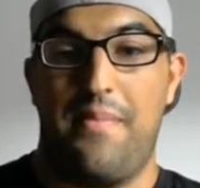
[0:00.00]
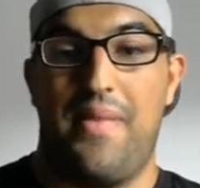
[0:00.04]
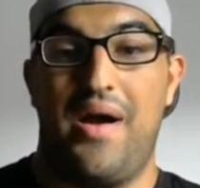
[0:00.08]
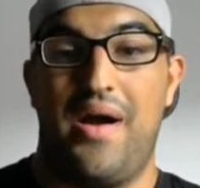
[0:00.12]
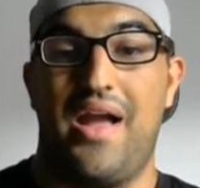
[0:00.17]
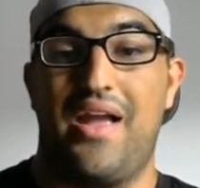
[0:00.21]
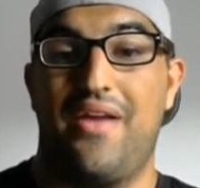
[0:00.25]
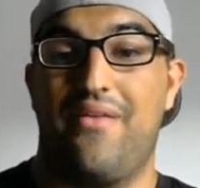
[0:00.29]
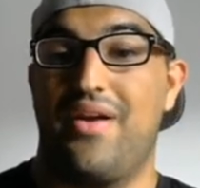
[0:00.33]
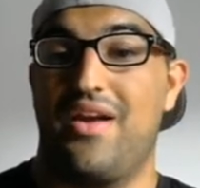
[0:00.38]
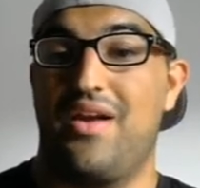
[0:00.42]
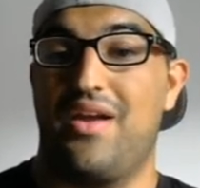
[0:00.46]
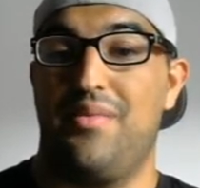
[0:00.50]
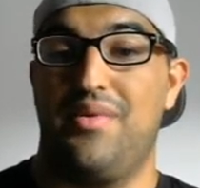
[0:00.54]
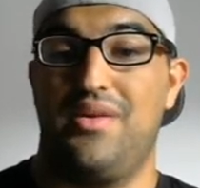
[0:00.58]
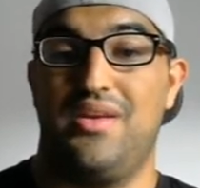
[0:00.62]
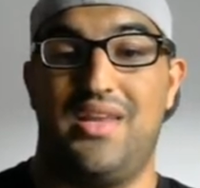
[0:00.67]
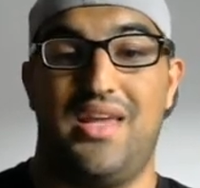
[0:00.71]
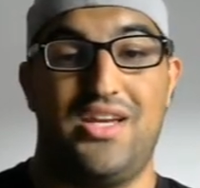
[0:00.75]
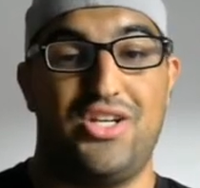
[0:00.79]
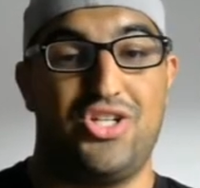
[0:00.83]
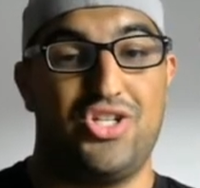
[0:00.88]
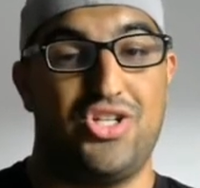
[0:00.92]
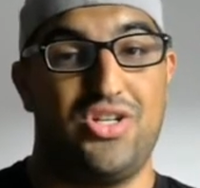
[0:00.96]
My
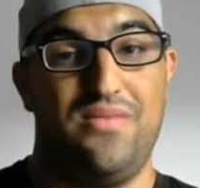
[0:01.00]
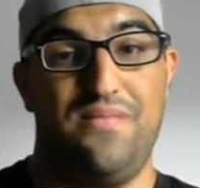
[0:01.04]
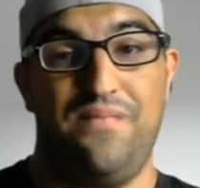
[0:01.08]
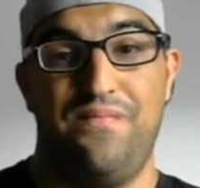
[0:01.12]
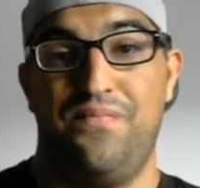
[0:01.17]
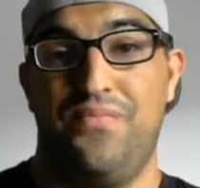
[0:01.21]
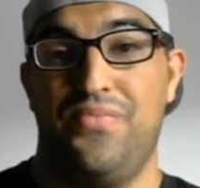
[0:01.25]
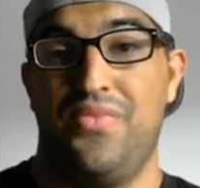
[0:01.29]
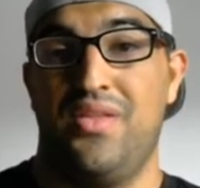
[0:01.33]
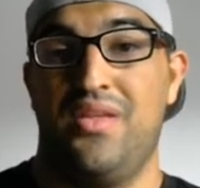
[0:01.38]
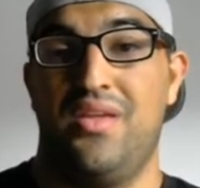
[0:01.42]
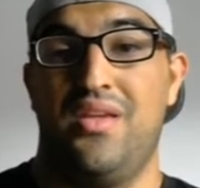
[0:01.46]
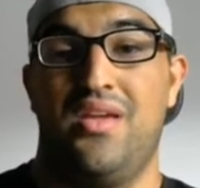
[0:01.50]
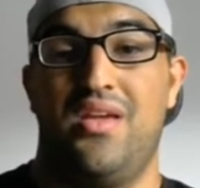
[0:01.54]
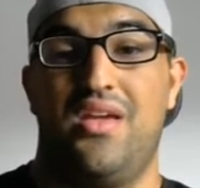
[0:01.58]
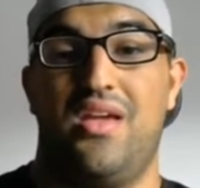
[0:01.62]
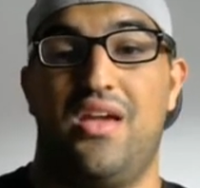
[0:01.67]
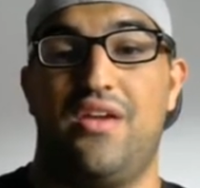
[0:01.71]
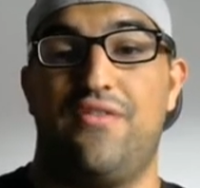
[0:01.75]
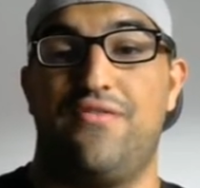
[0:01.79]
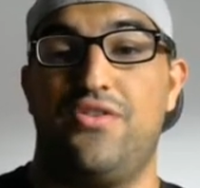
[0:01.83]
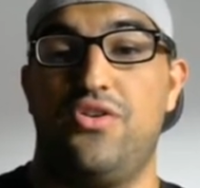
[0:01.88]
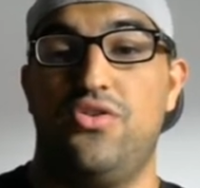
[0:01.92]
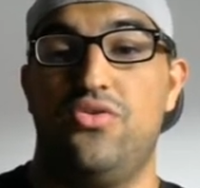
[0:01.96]
recommendation,
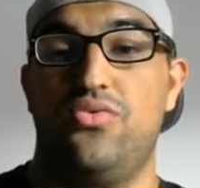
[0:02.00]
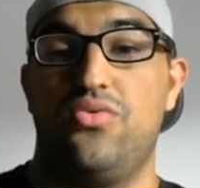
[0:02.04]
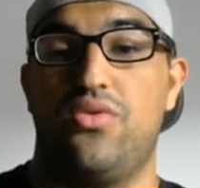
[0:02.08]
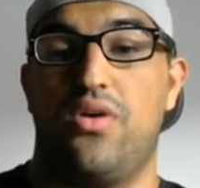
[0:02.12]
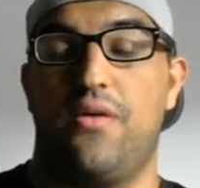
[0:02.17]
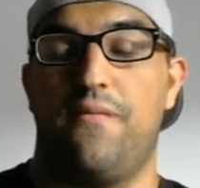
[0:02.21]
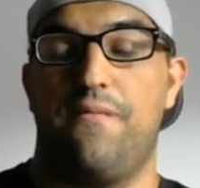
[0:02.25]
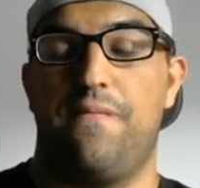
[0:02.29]
if you